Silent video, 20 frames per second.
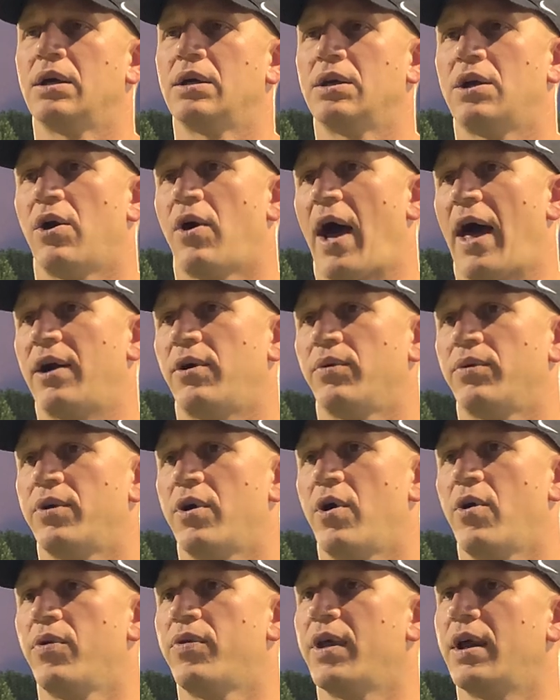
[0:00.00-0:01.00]
You know, I don't
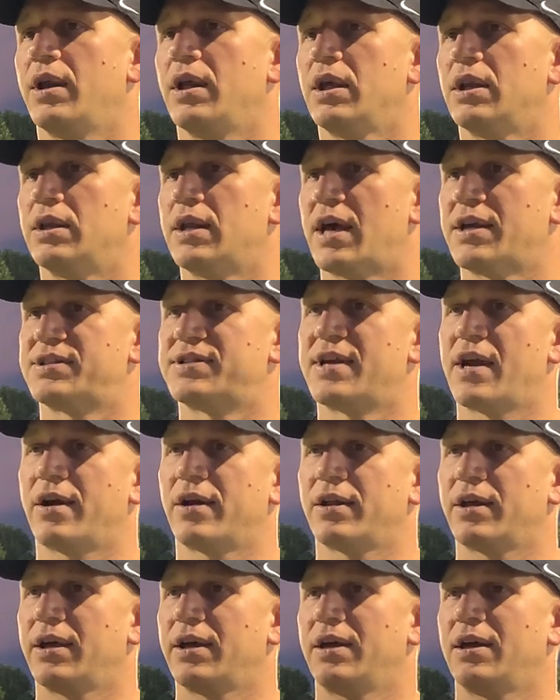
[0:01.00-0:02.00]
know that it
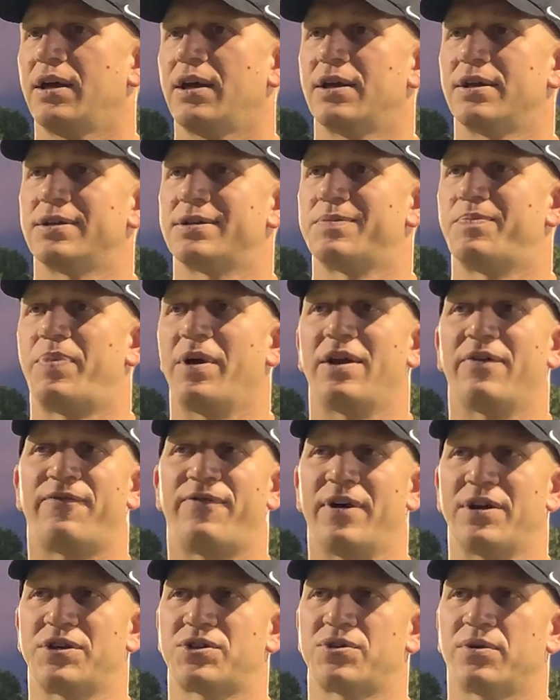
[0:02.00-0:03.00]
necessarily is
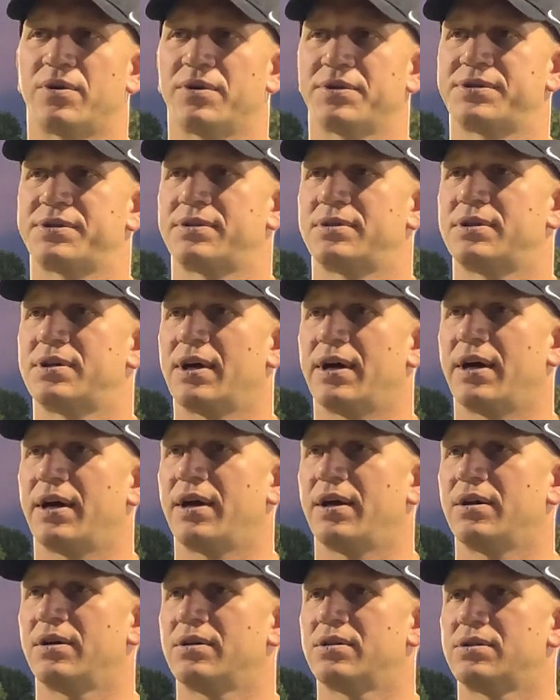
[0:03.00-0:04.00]
beneficial
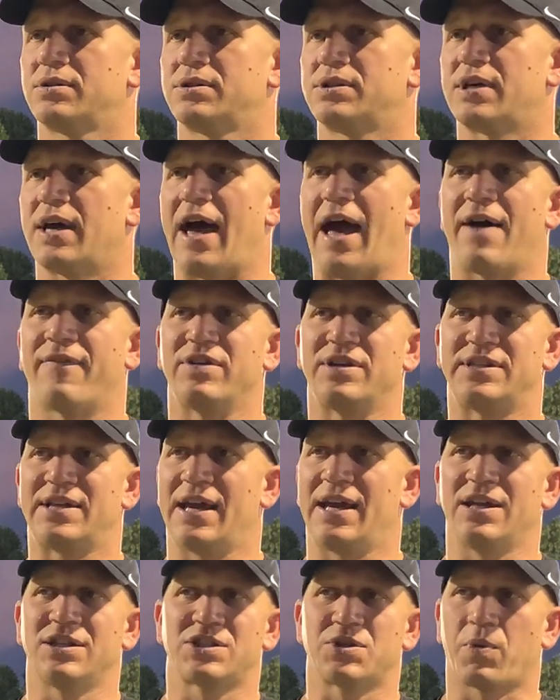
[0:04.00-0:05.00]
to have a
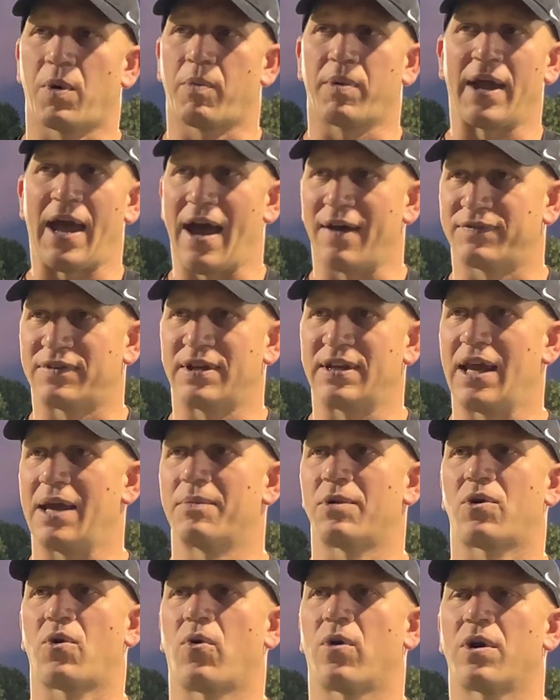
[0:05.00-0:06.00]
date to where we have to
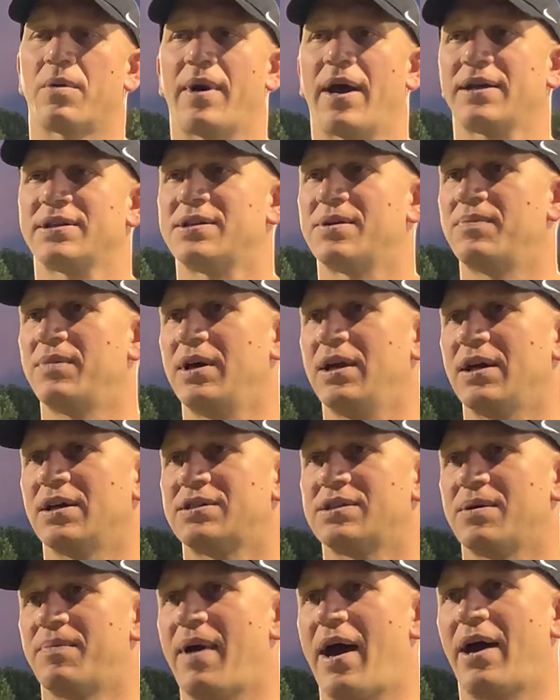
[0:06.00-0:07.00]
name a quarterback. To me,
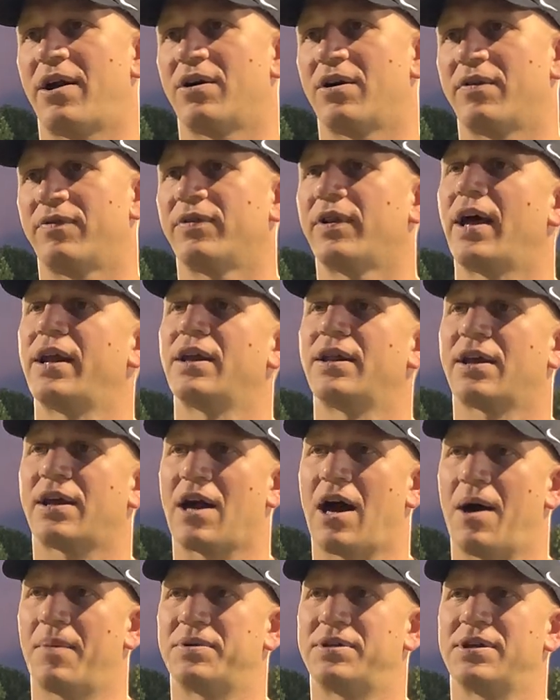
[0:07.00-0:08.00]
it's a matter of letting the
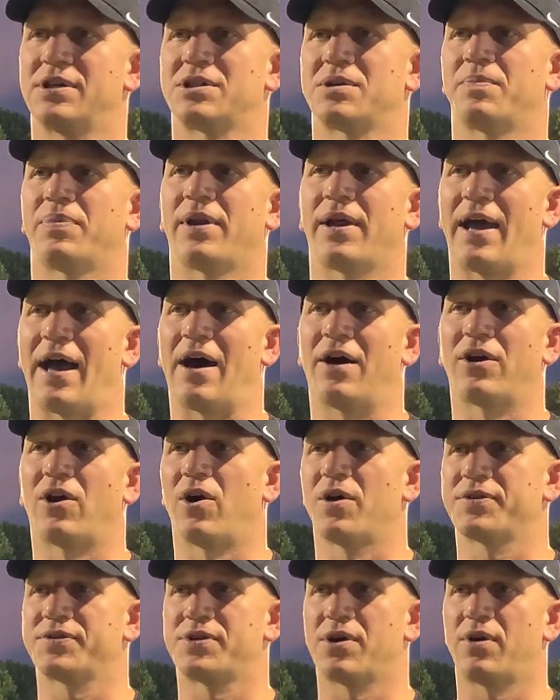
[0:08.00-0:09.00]
competition play out.
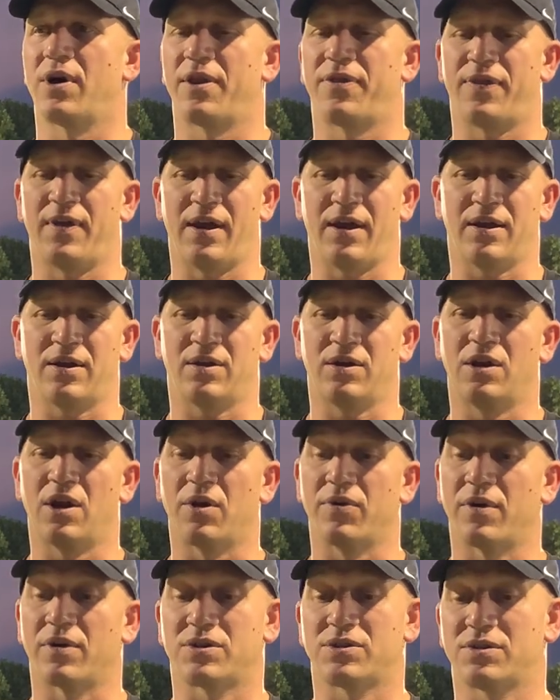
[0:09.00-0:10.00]
Also, I think, you
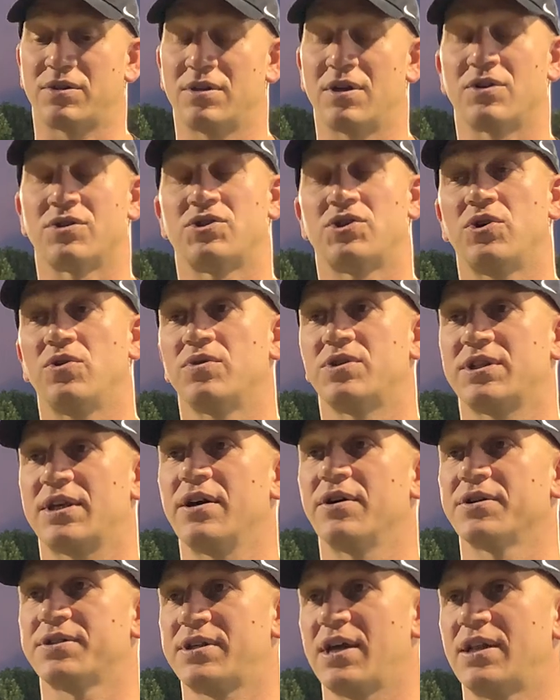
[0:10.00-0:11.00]
know, there's two
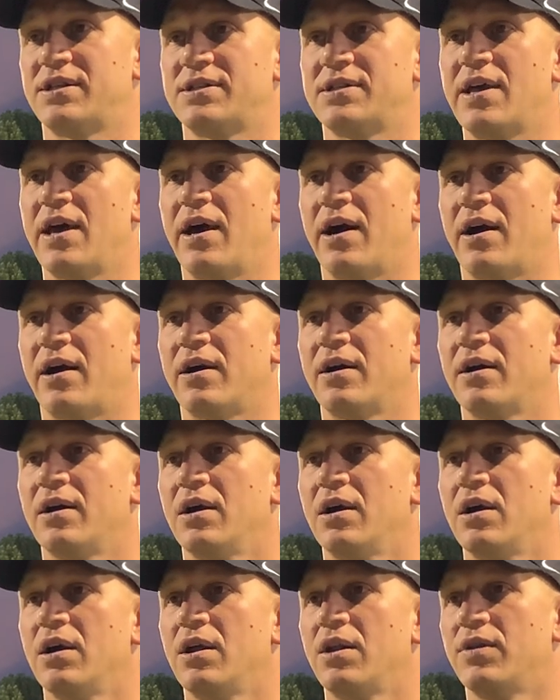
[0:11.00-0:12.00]
skill sets there
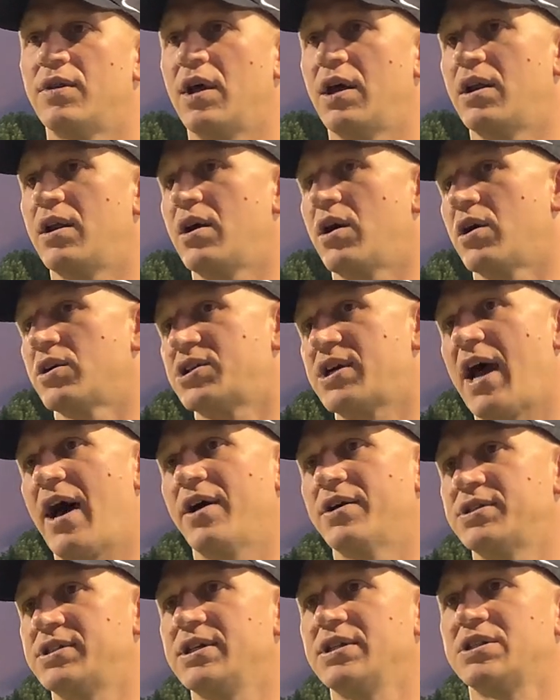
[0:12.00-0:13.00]
that are
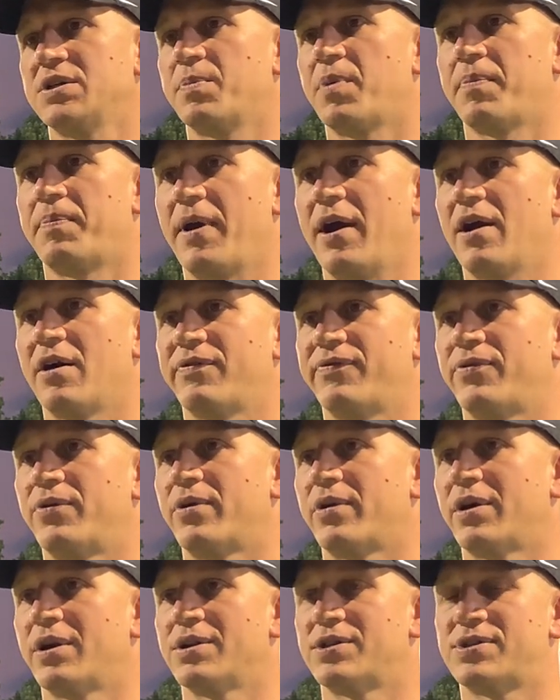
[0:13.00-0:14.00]
challenging to prepare for.